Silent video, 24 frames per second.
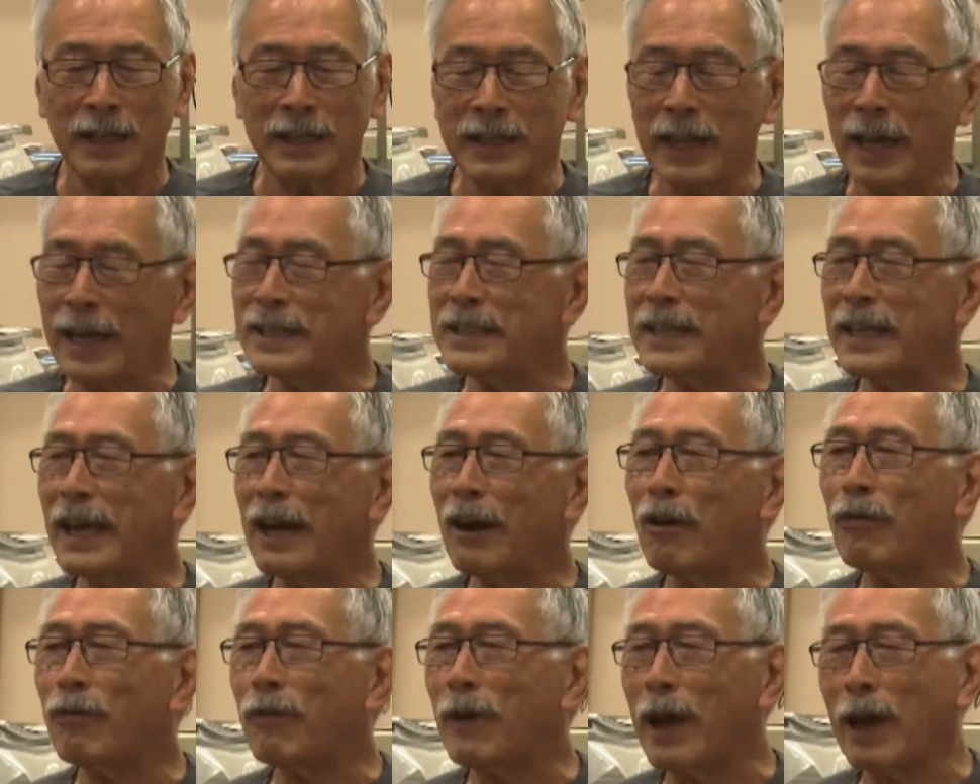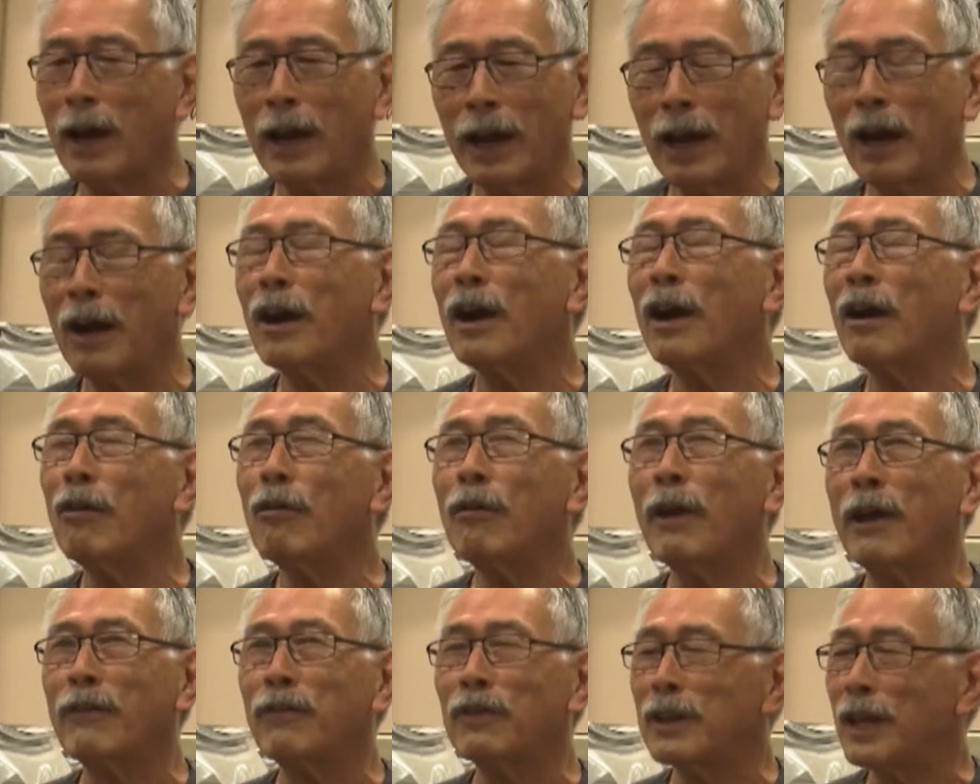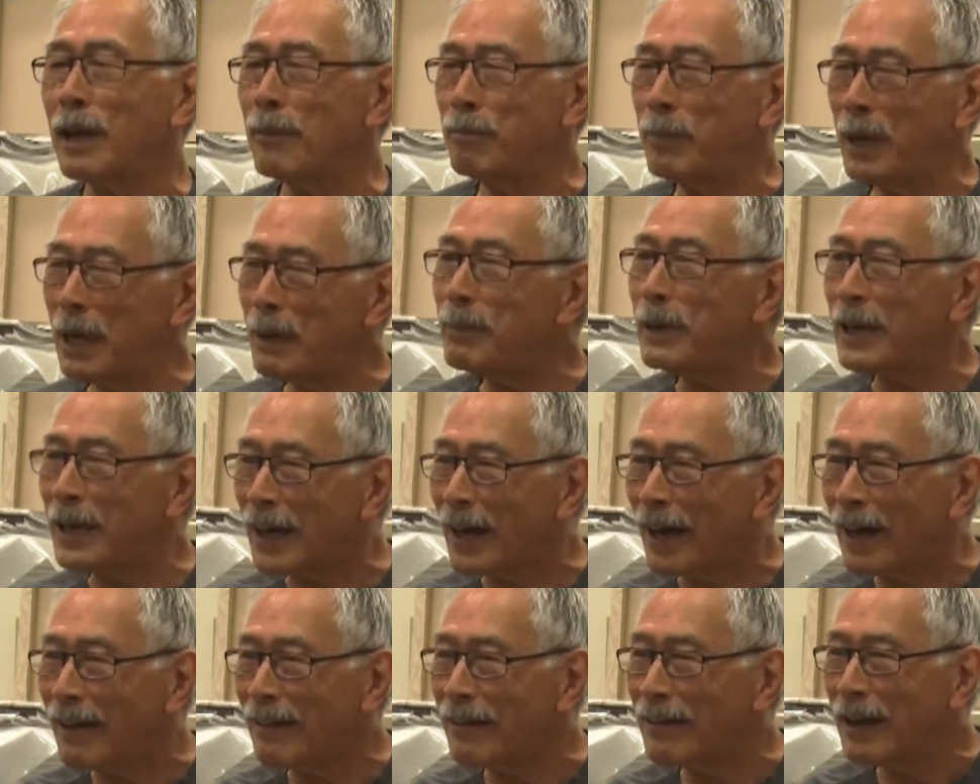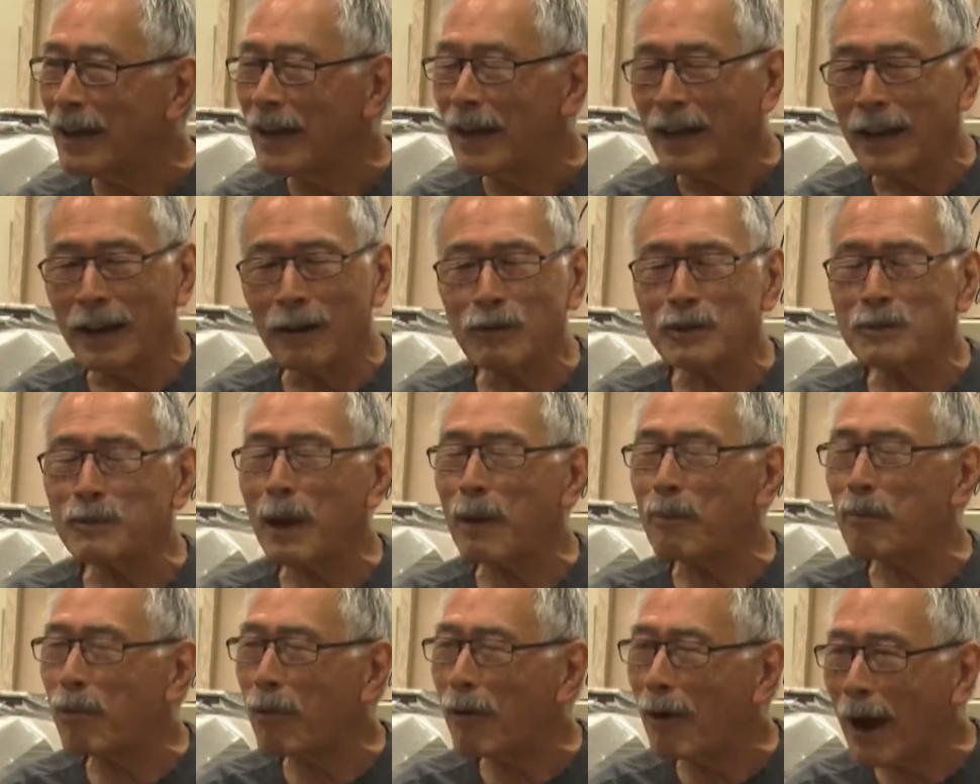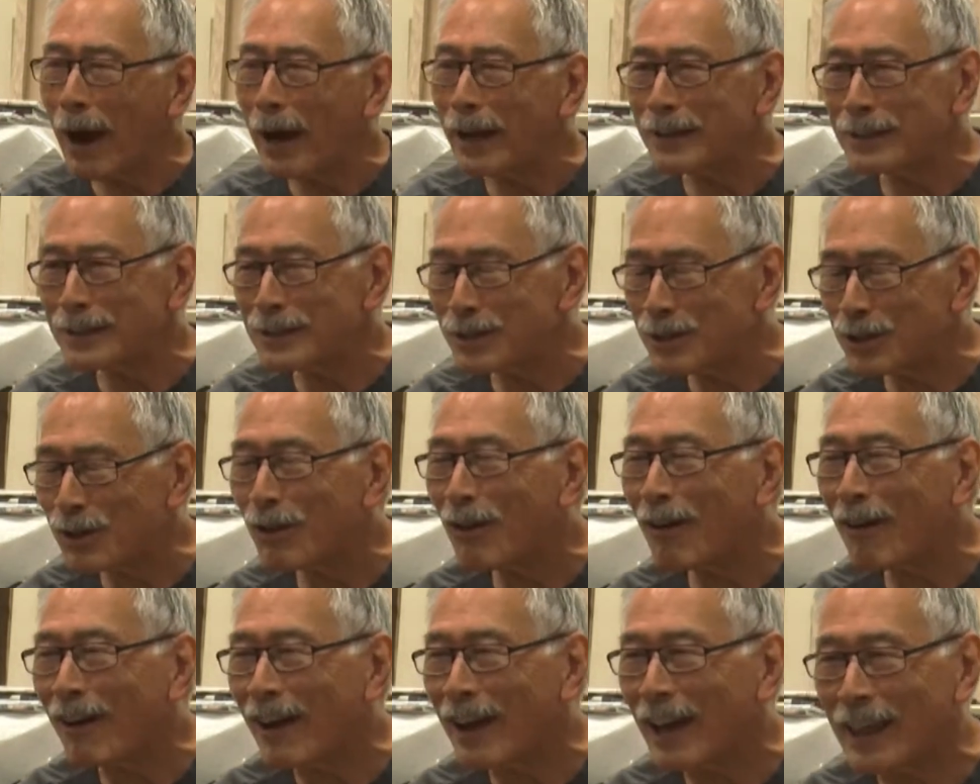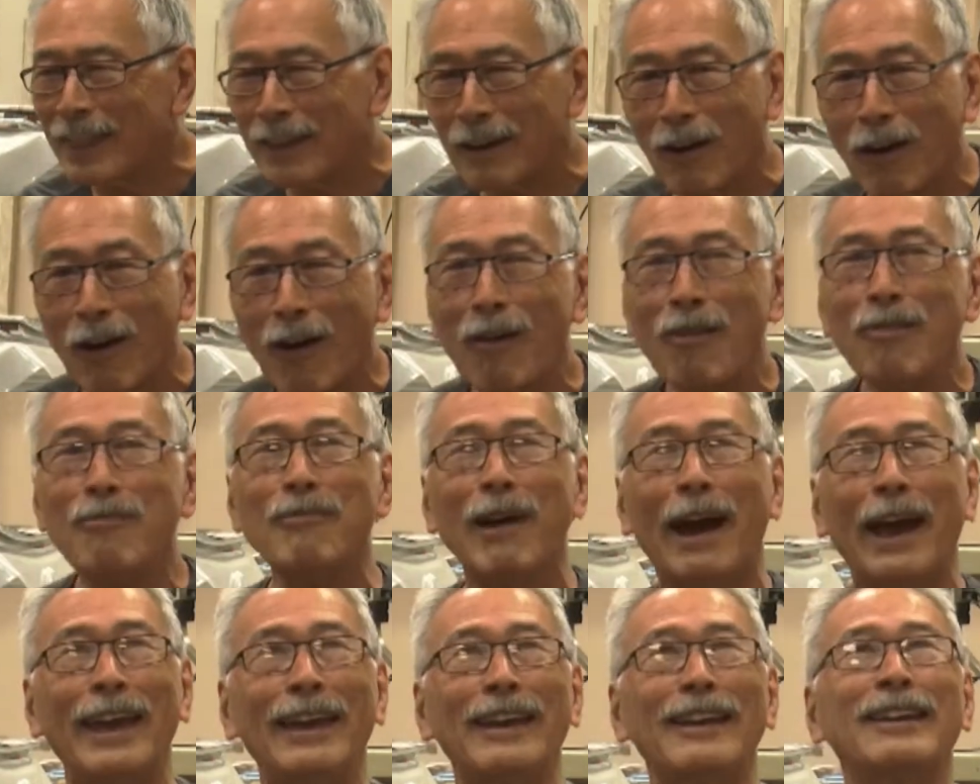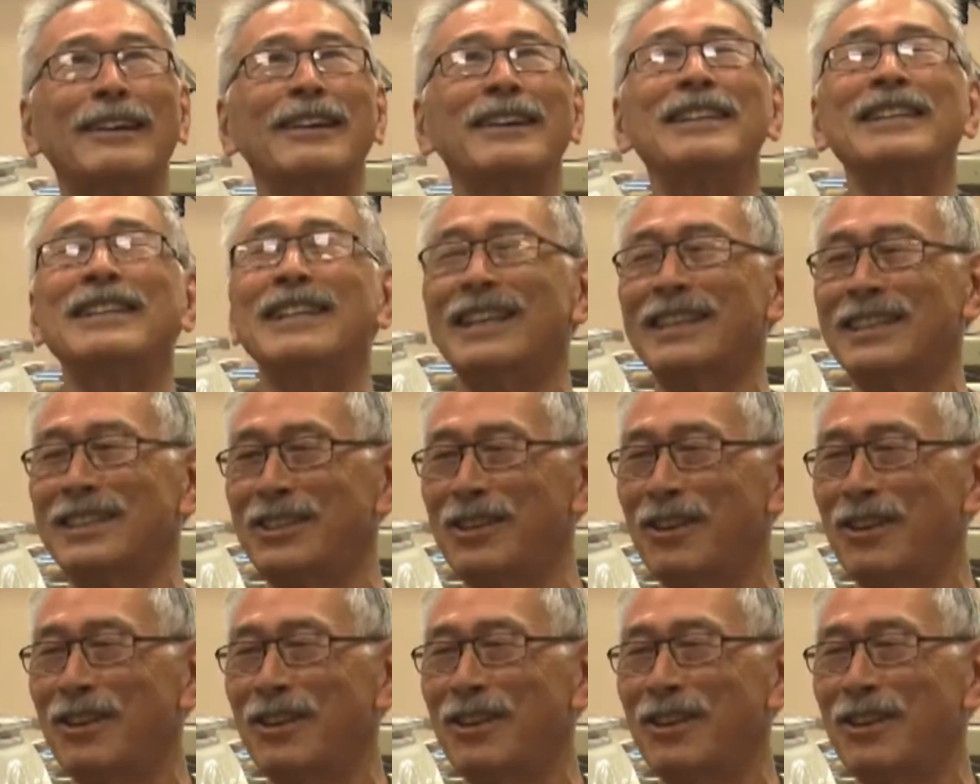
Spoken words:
Daisy air rifle, like BB gun, and it was my pride and joy. I thought, oh my goodness,